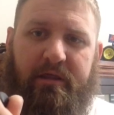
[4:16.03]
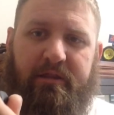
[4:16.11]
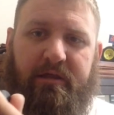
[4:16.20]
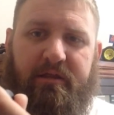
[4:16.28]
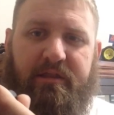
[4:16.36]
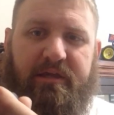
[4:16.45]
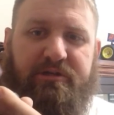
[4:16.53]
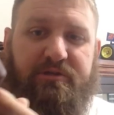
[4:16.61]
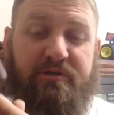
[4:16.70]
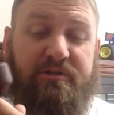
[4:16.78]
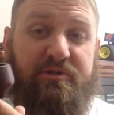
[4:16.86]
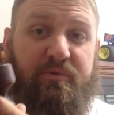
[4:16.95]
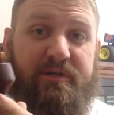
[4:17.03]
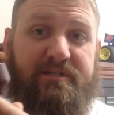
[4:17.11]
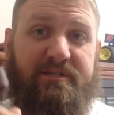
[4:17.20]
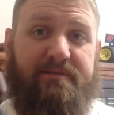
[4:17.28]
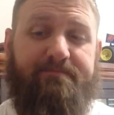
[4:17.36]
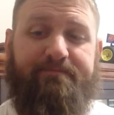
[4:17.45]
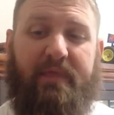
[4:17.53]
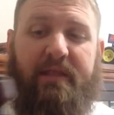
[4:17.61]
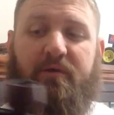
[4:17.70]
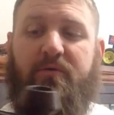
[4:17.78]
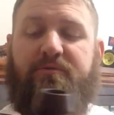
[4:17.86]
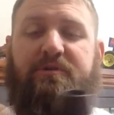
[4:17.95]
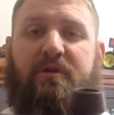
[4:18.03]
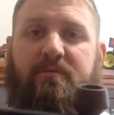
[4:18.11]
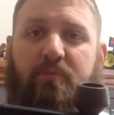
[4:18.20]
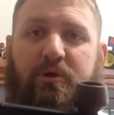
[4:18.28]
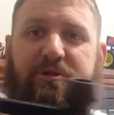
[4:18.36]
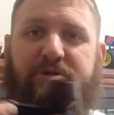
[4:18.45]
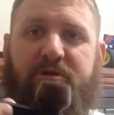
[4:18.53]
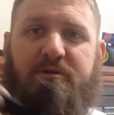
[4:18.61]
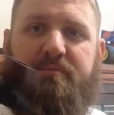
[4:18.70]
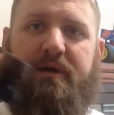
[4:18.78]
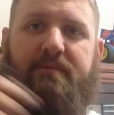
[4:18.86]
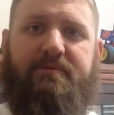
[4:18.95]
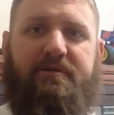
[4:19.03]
The other thing is you can twist it, and it holds all the moisture in your pipes.